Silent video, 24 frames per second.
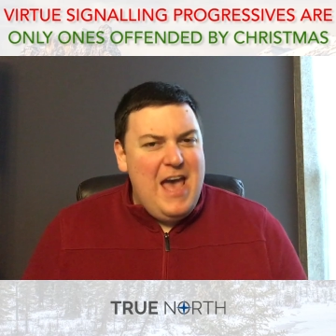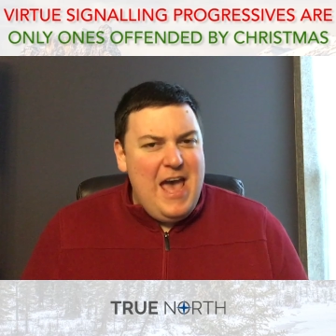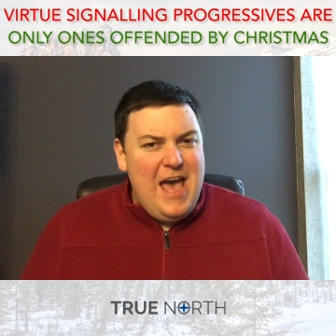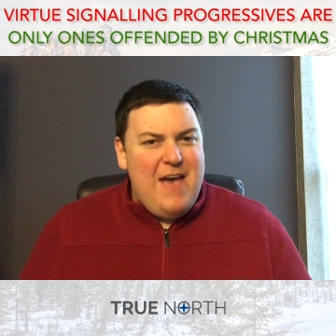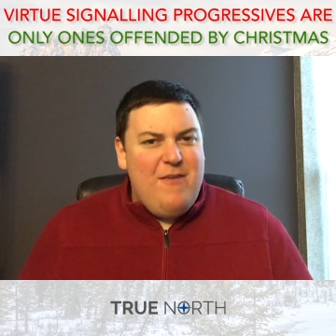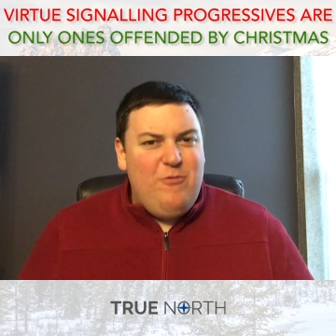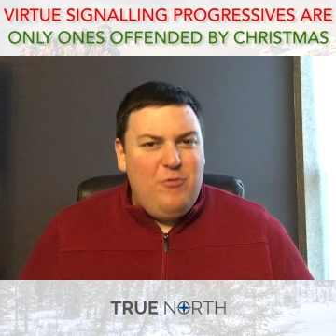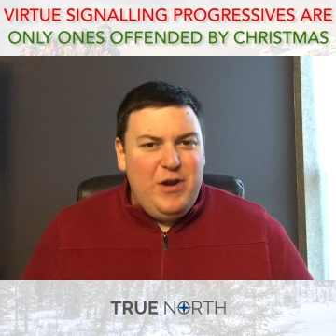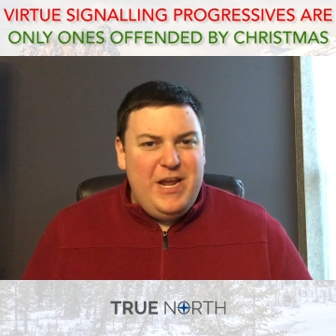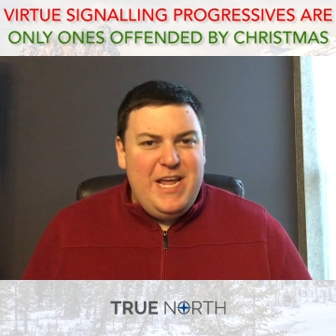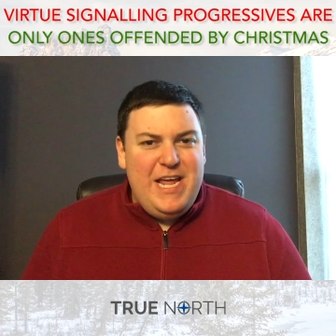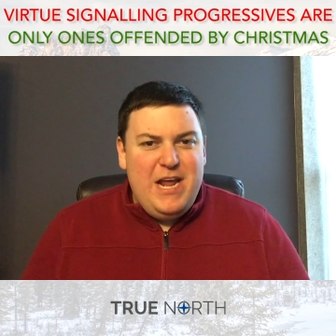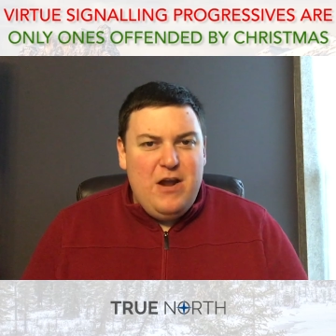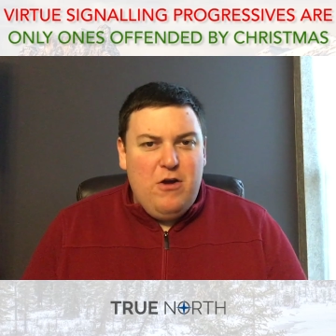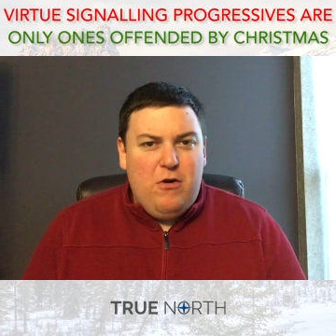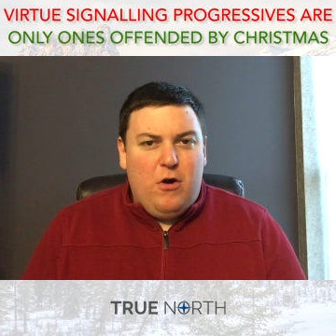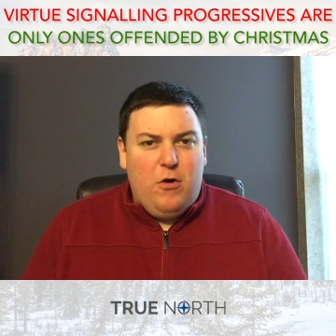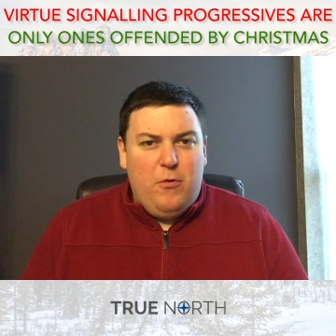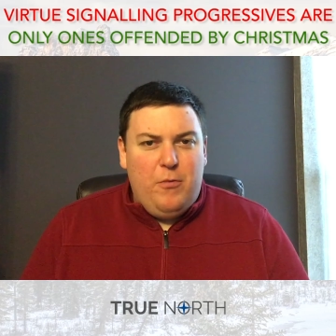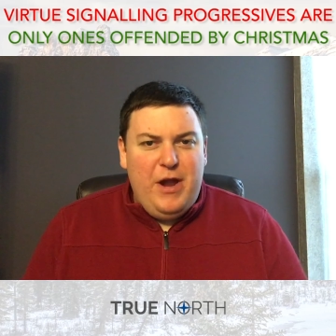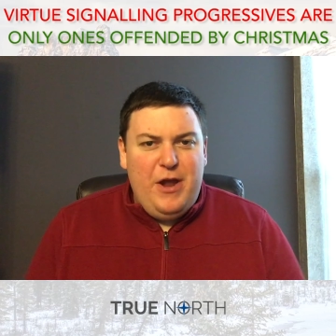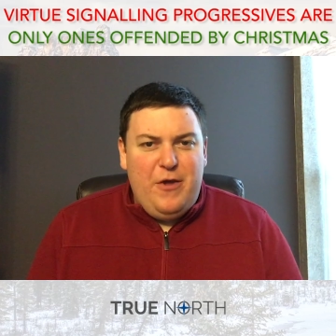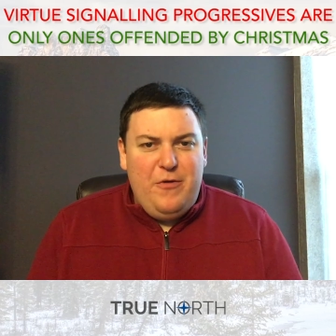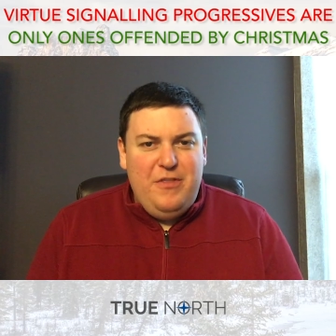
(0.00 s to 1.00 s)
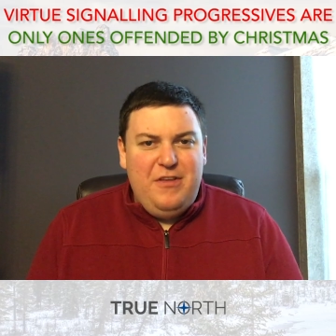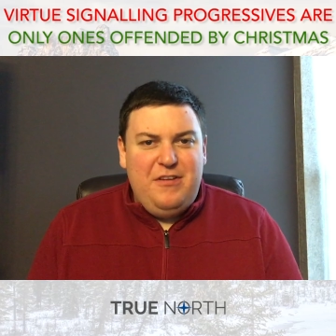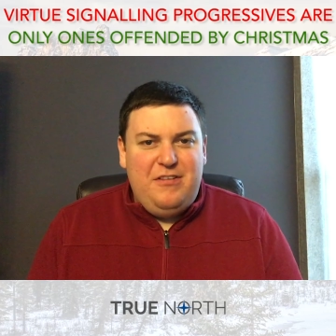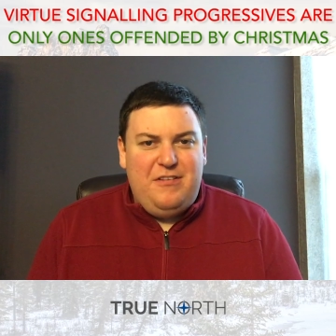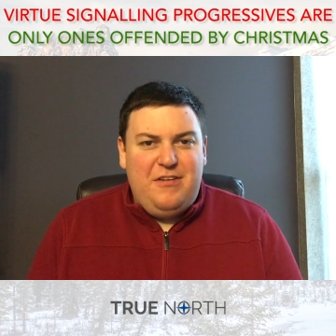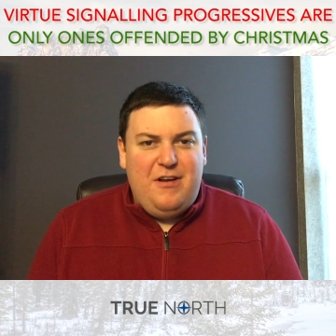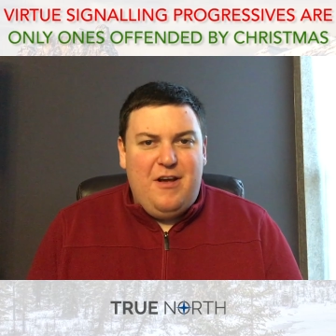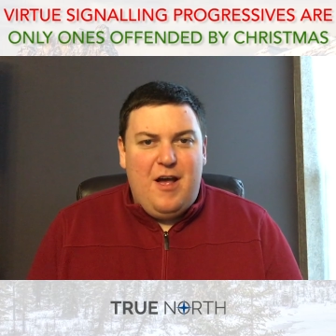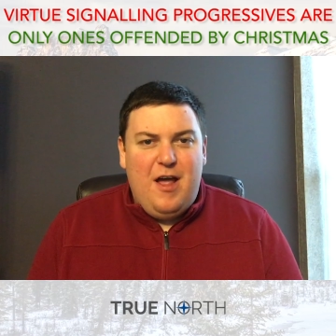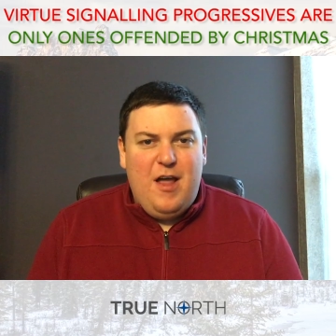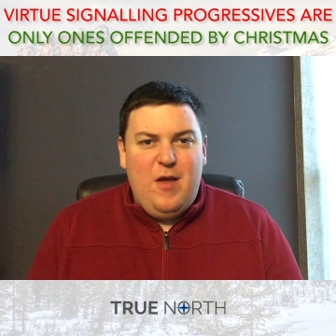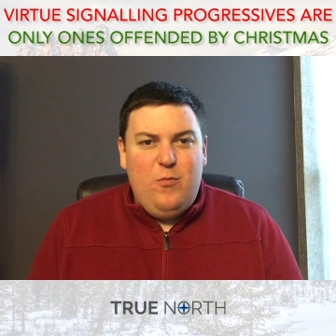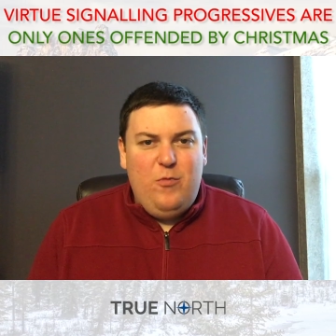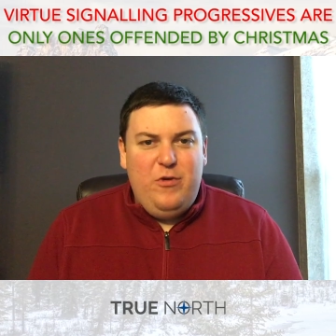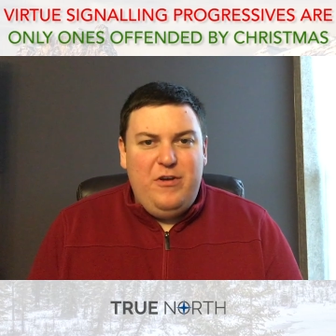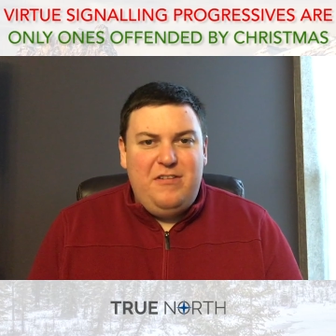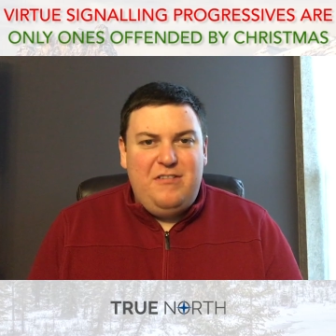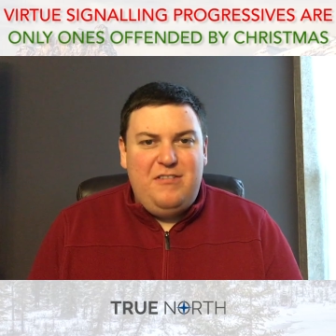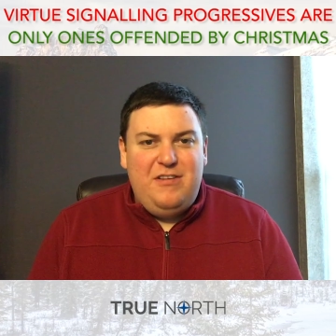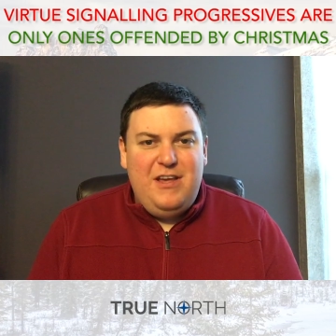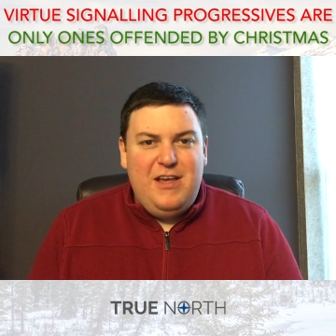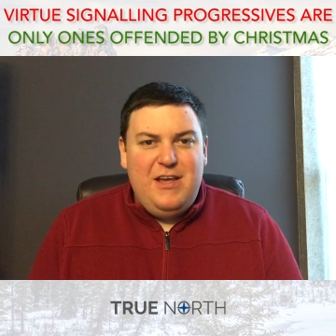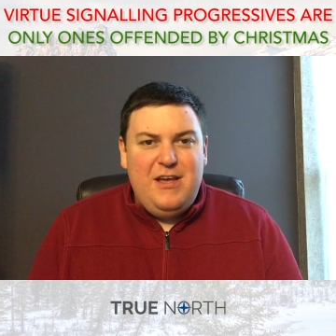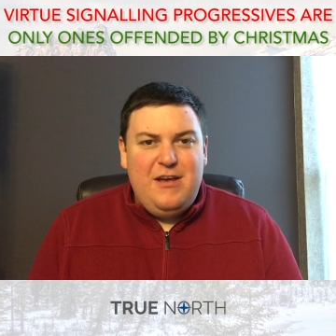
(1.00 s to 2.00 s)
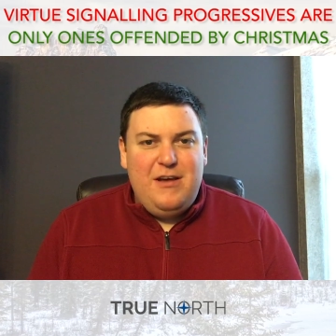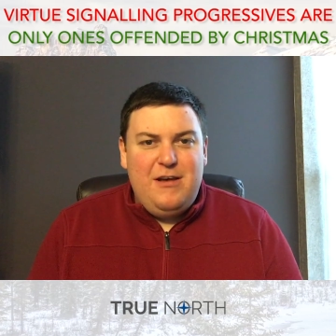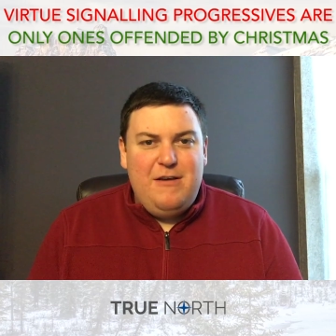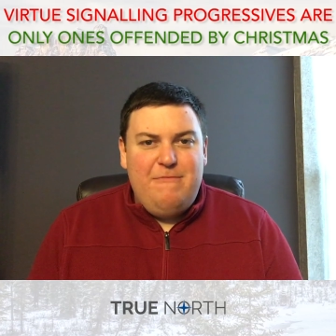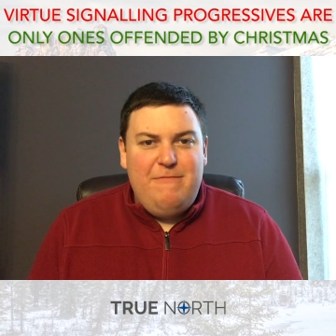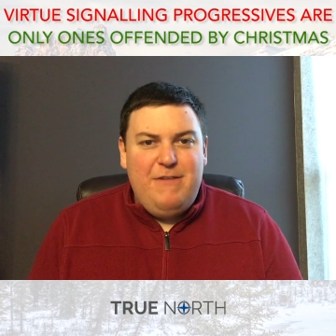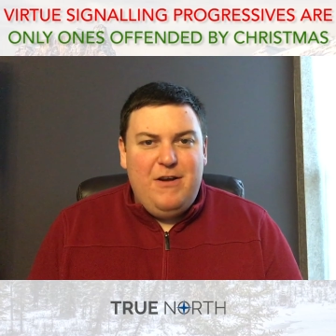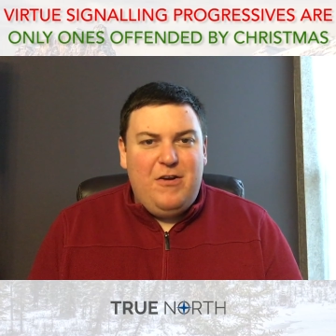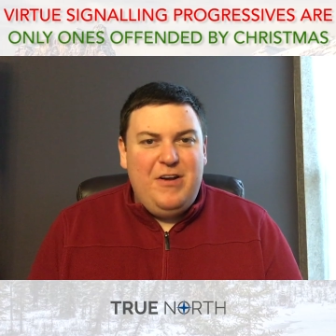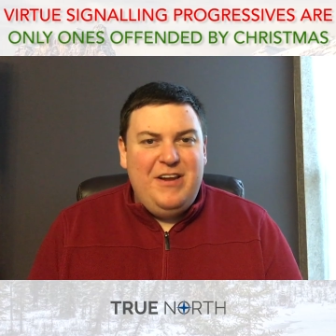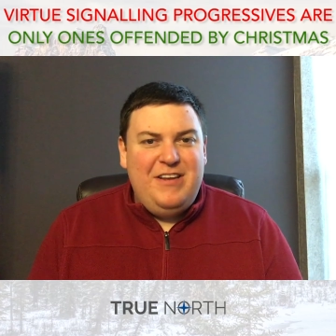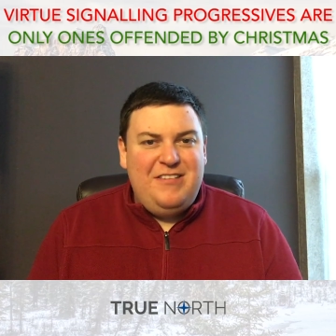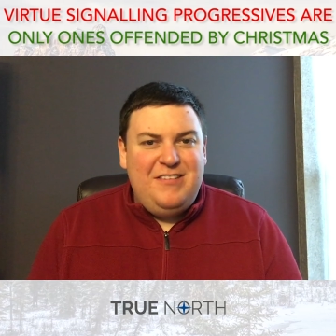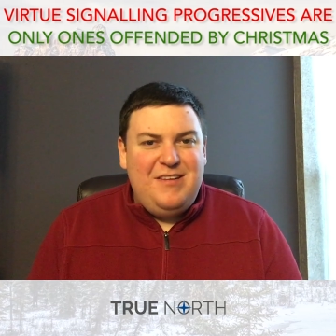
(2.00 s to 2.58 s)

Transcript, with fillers: Every year around this time, we see a very